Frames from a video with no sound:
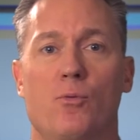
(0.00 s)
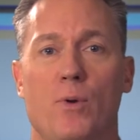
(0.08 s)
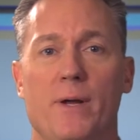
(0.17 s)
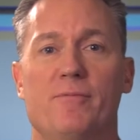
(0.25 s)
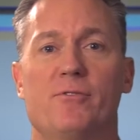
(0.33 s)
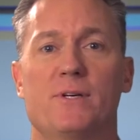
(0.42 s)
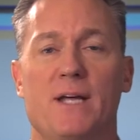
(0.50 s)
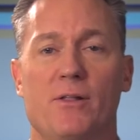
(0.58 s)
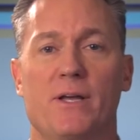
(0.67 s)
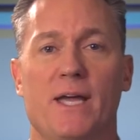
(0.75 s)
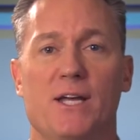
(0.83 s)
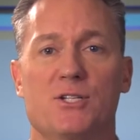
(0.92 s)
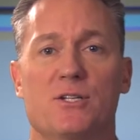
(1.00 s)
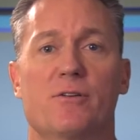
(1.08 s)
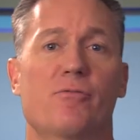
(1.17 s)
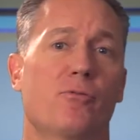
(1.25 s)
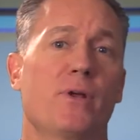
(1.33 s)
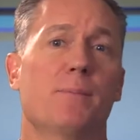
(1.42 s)
ripe for delegation to
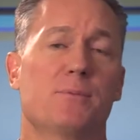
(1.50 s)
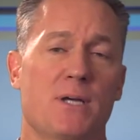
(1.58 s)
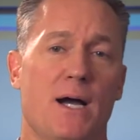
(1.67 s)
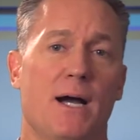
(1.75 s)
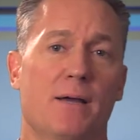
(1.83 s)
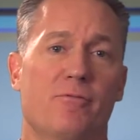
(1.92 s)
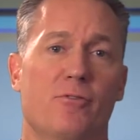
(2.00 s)
free up time